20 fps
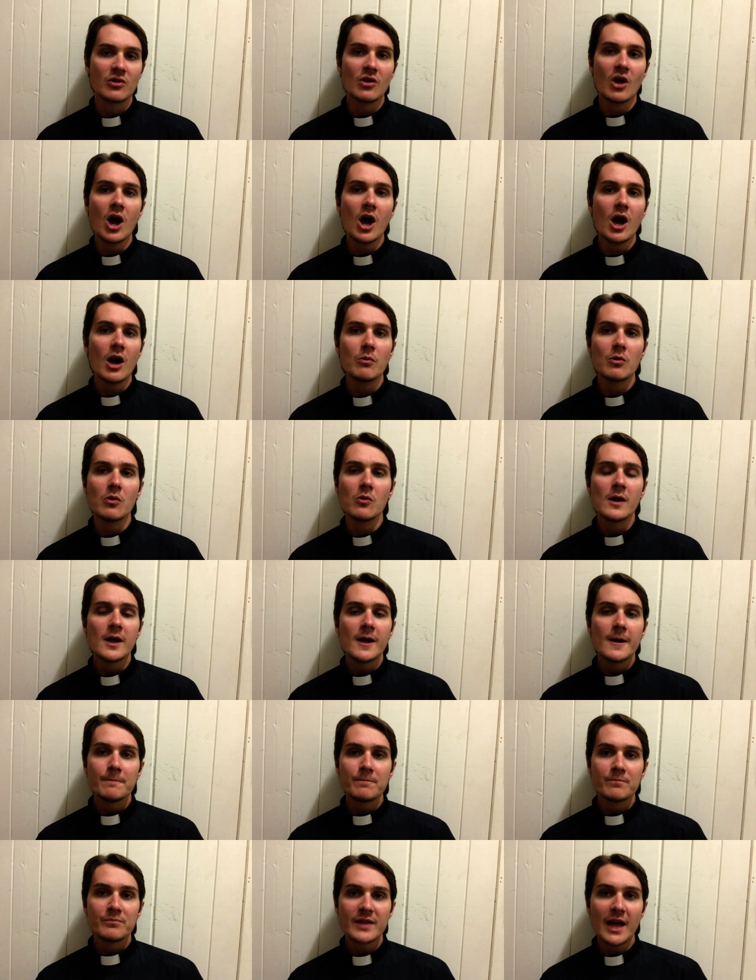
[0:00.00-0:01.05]

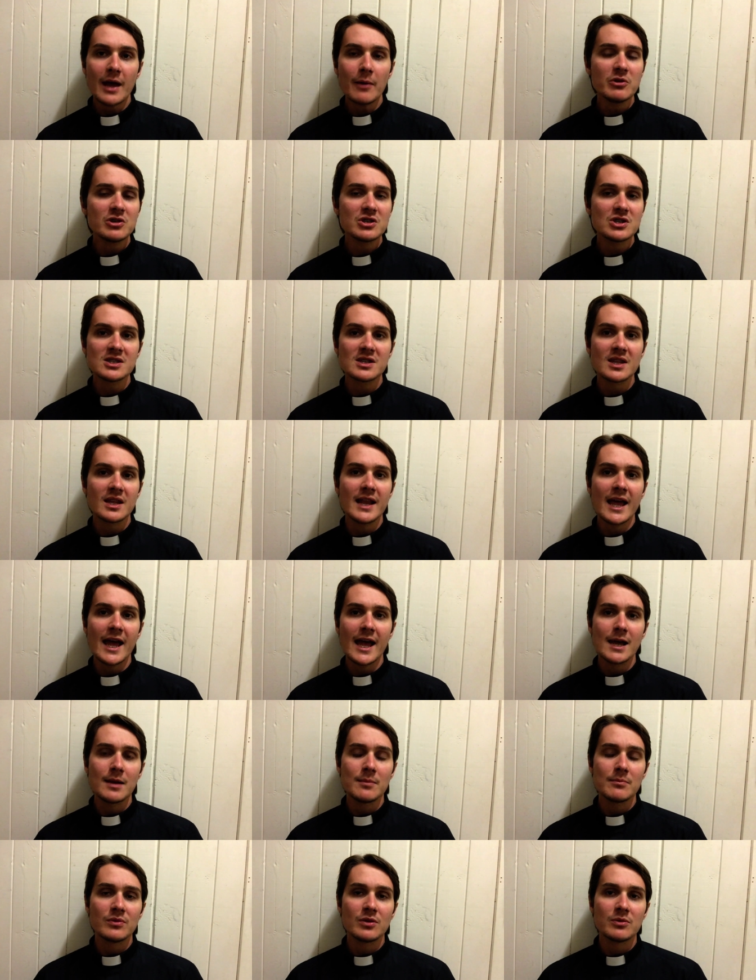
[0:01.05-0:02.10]
that was just the
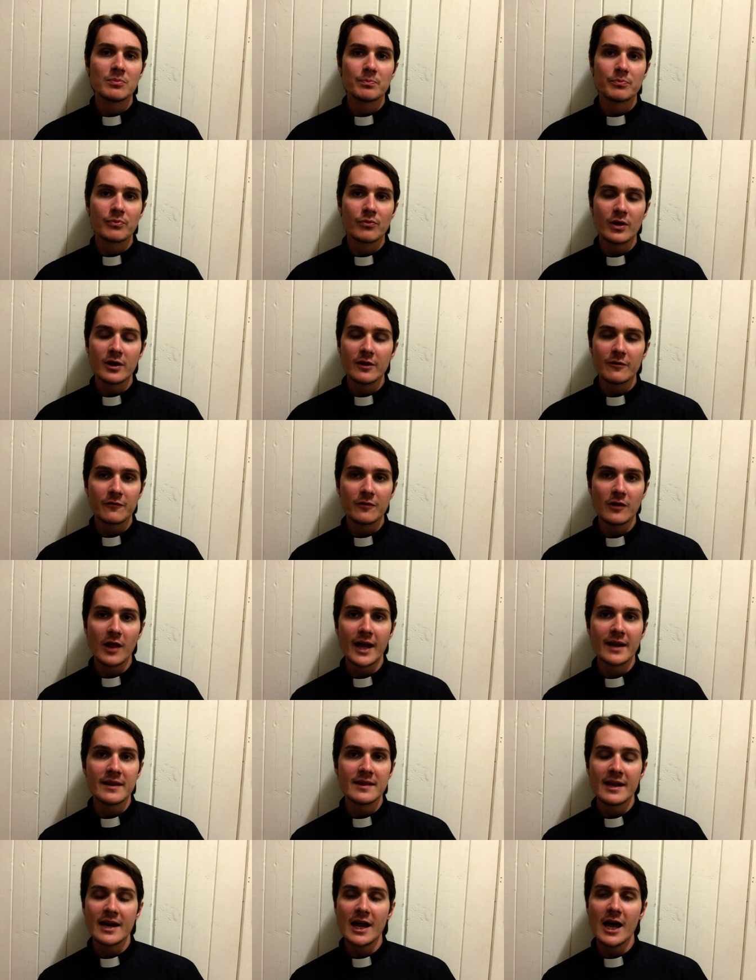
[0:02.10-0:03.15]
names pre-flood,
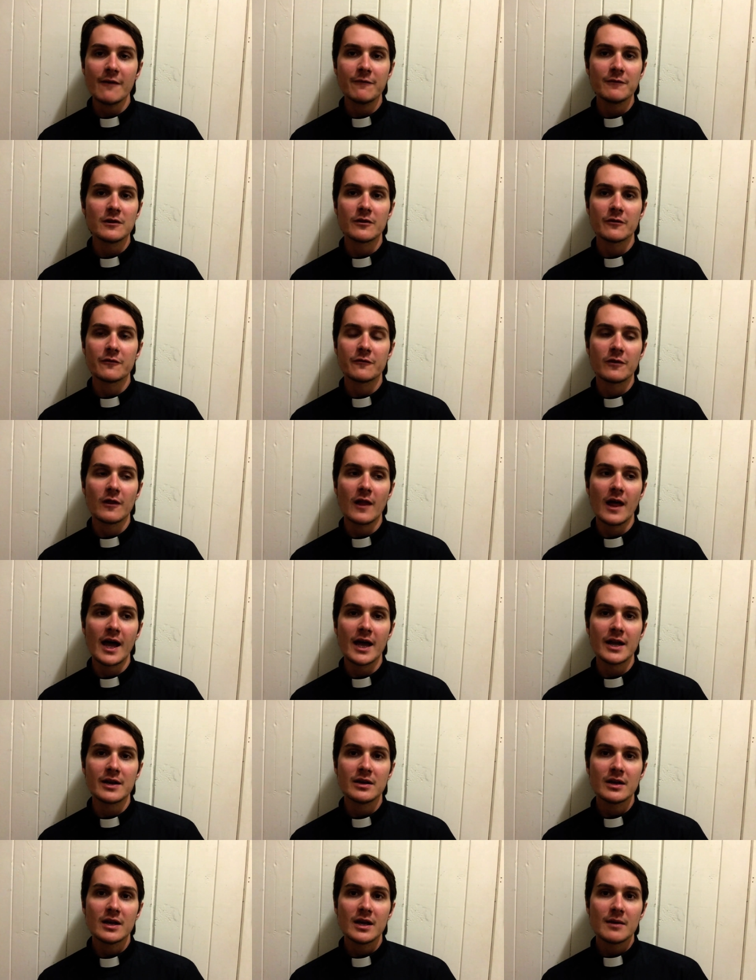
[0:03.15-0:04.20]
and that after the
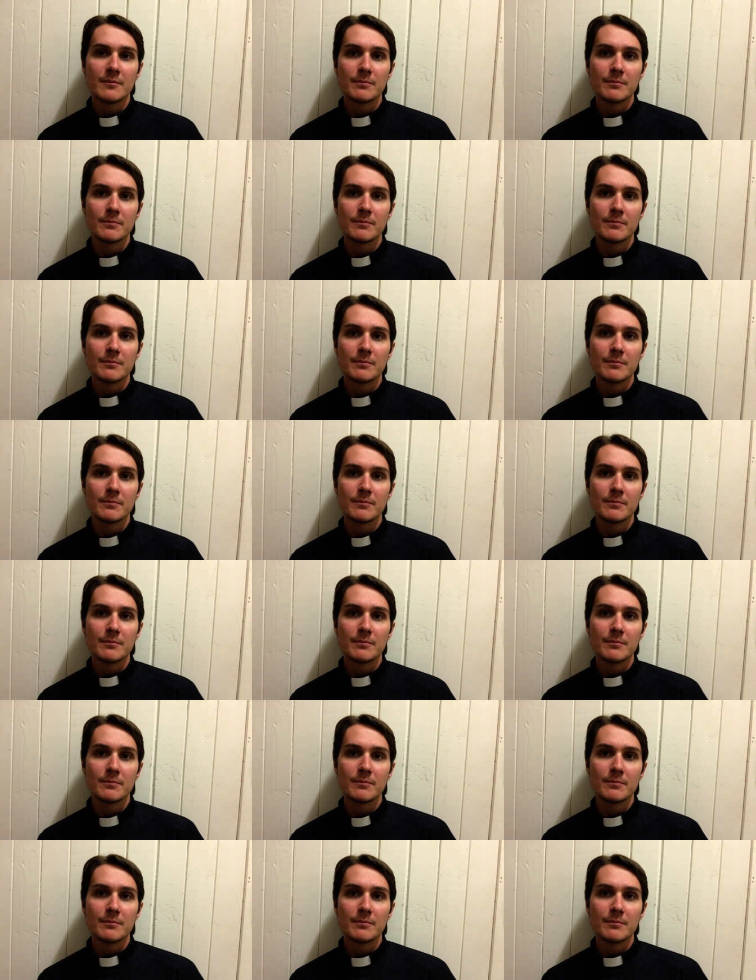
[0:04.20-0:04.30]
flood,